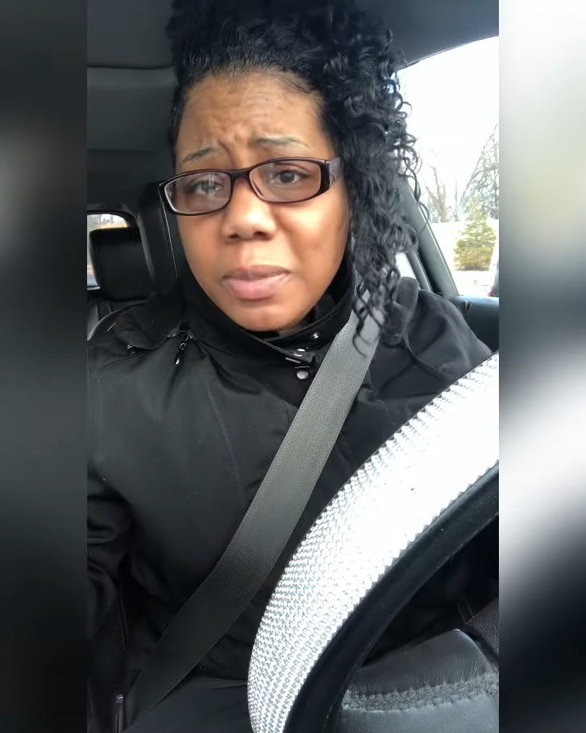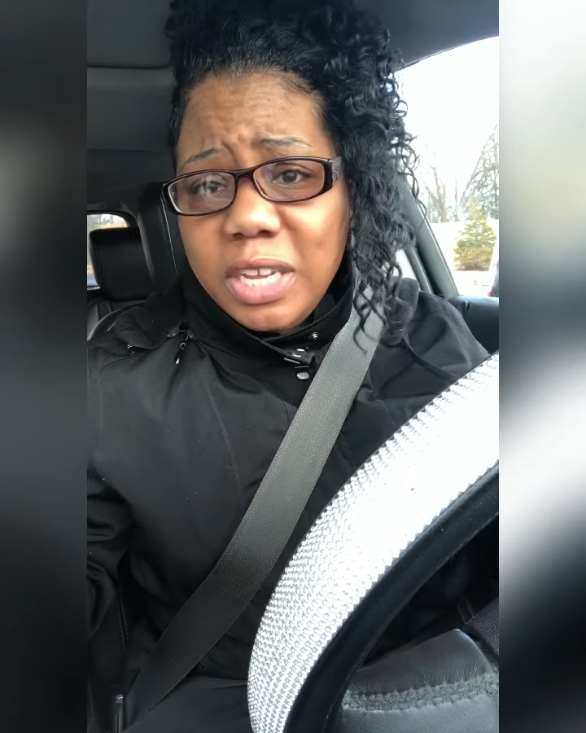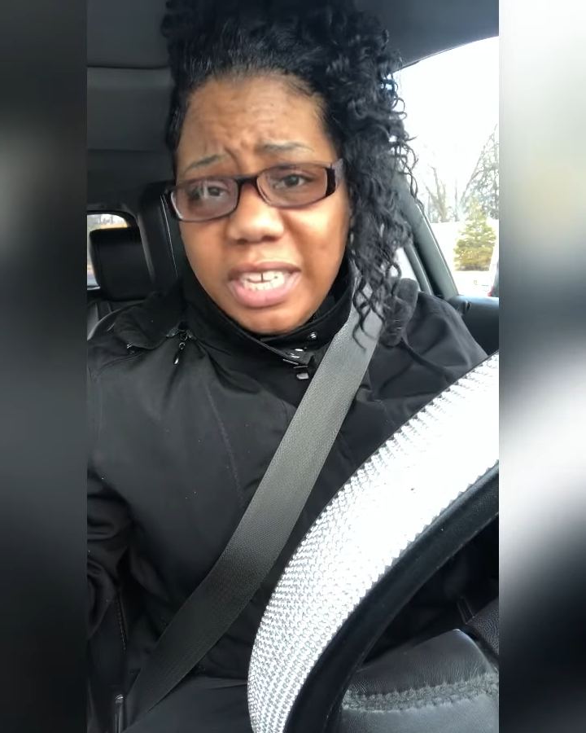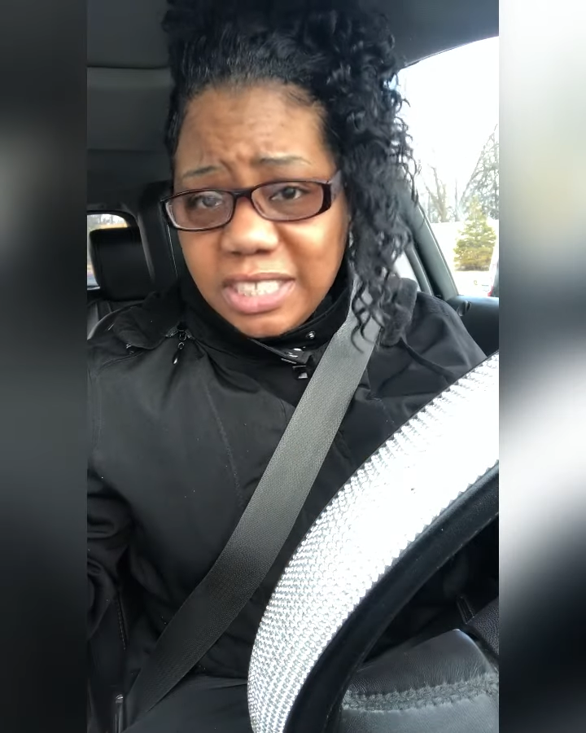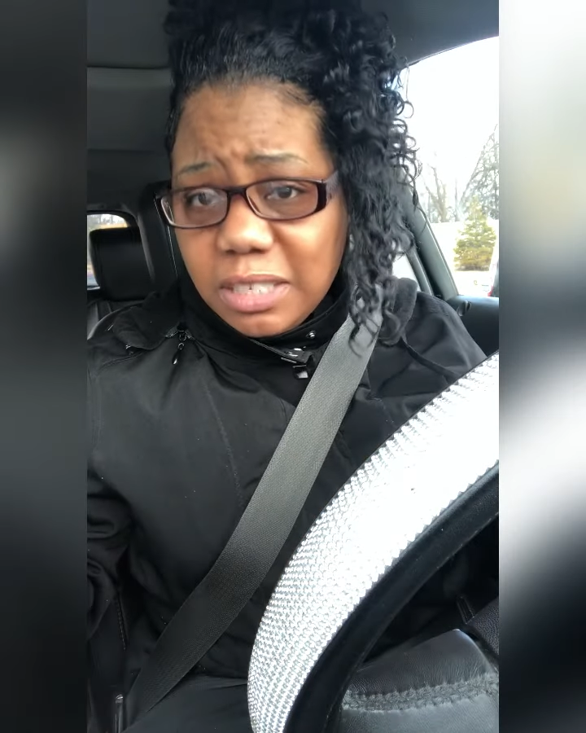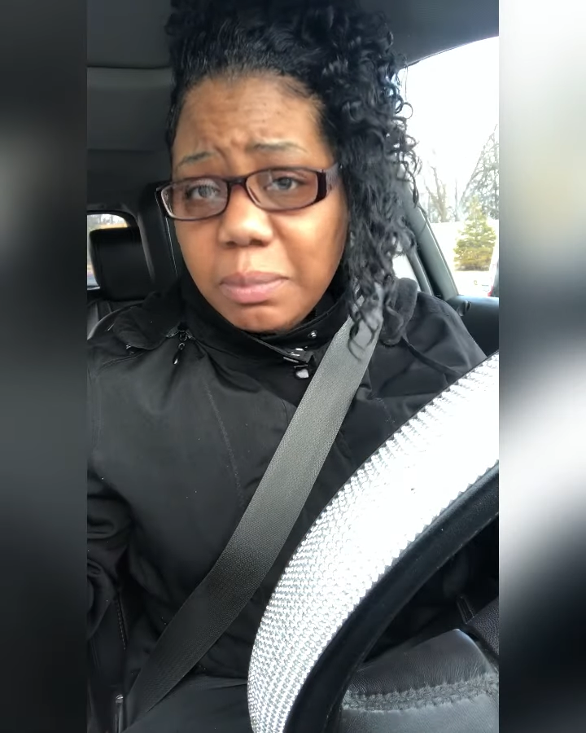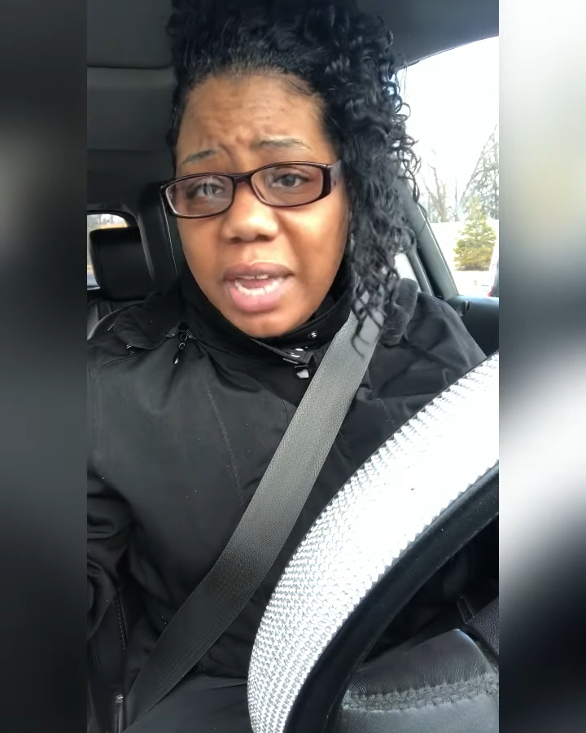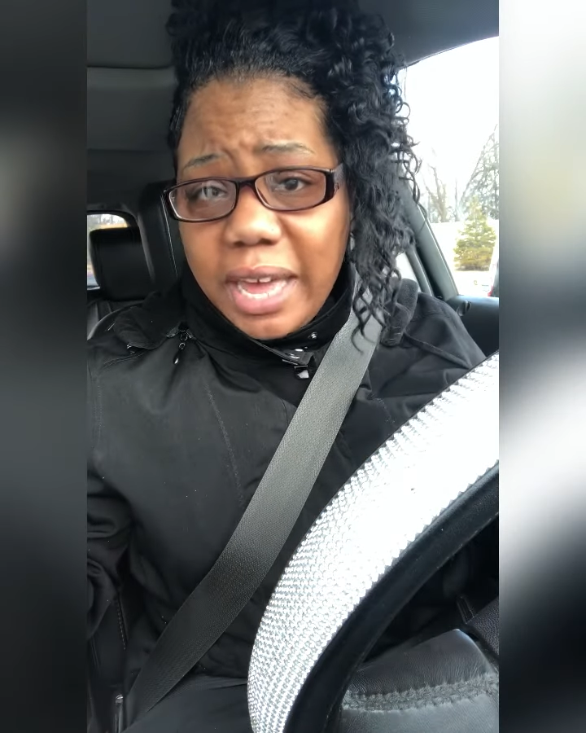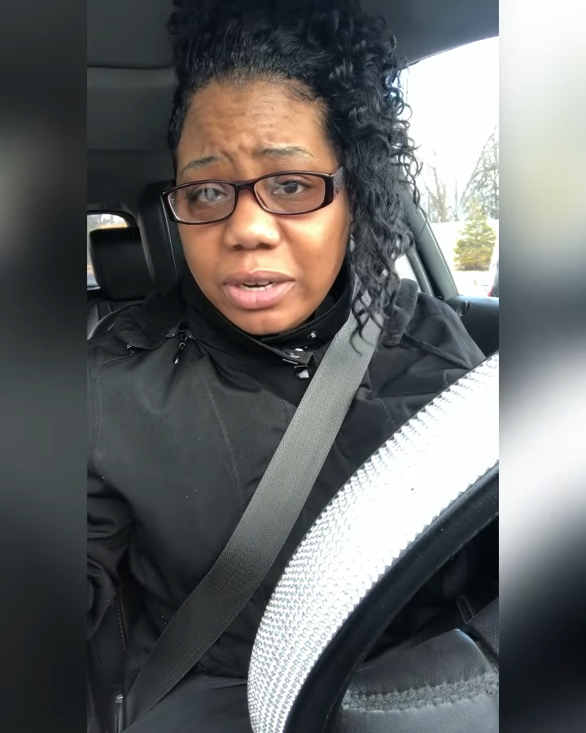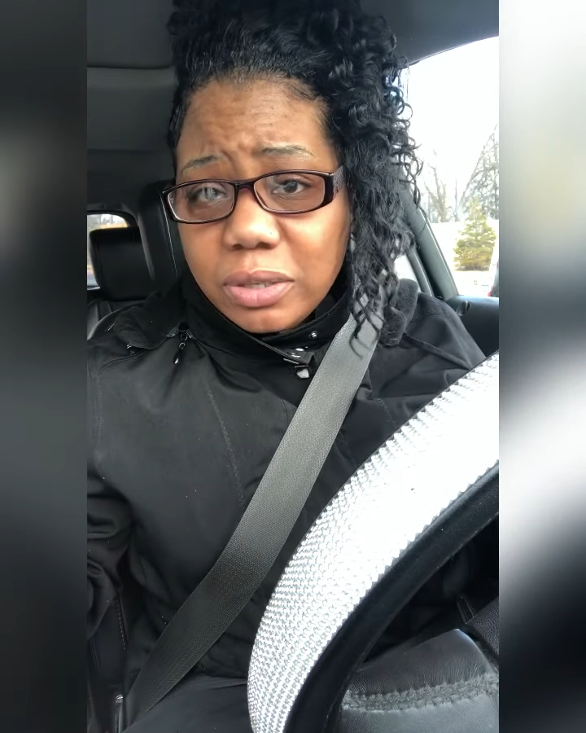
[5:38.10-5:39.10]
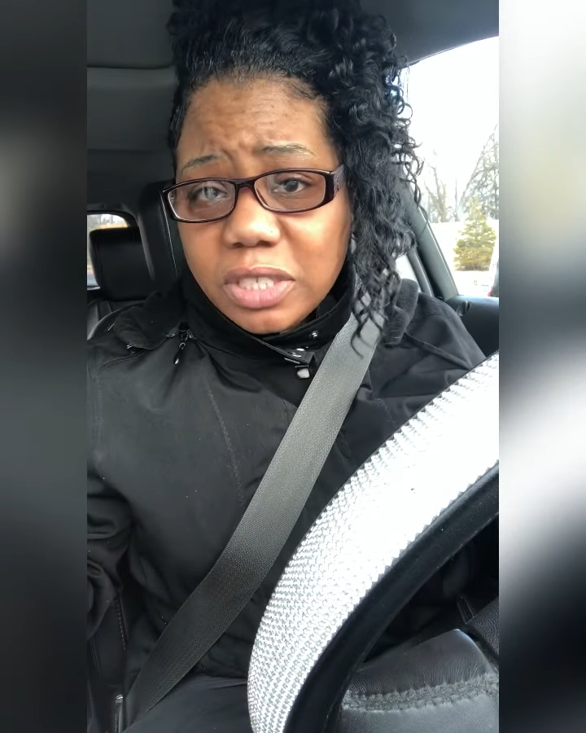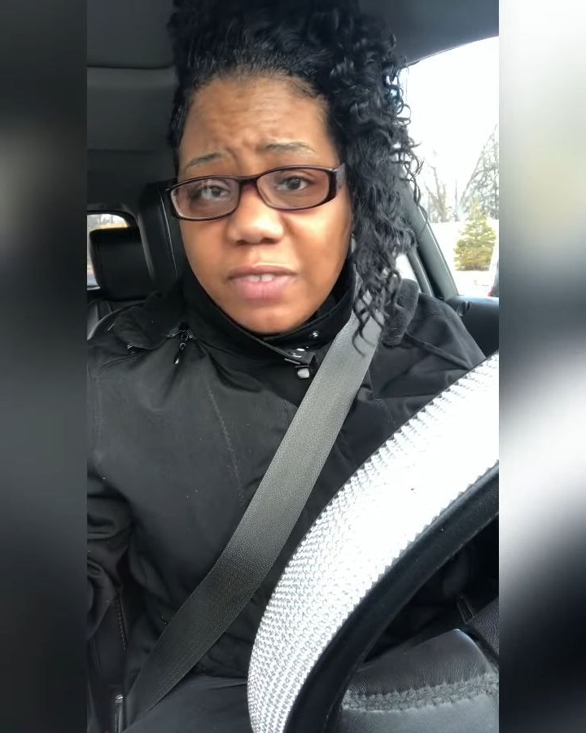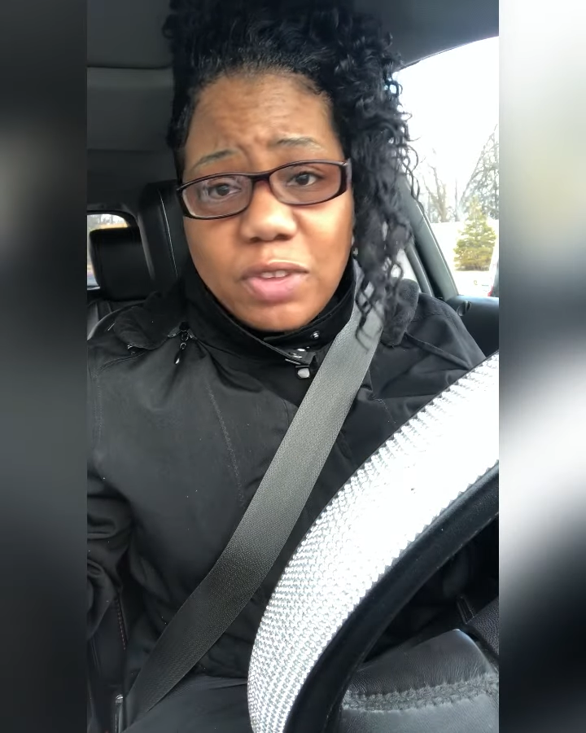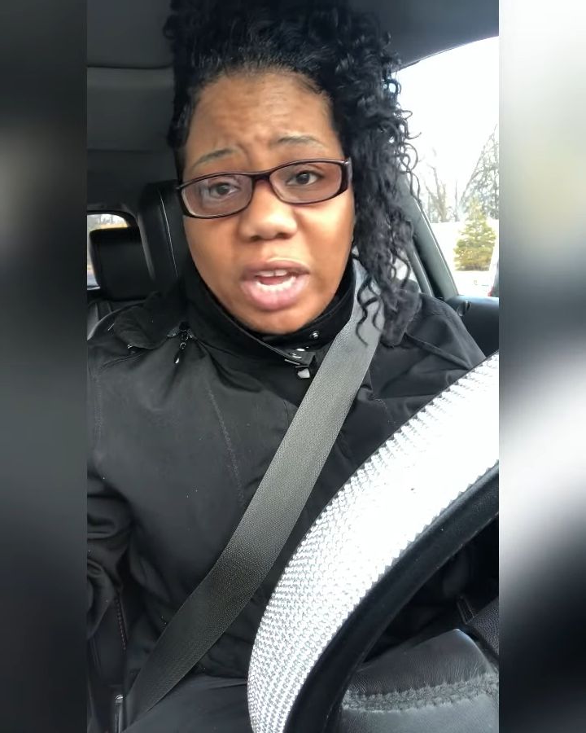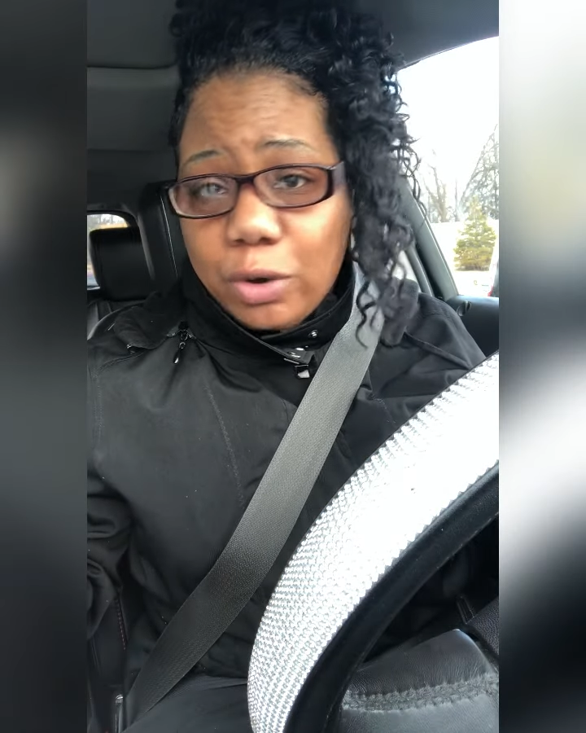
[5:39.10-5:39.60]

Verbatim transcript: Get some letters. If you got a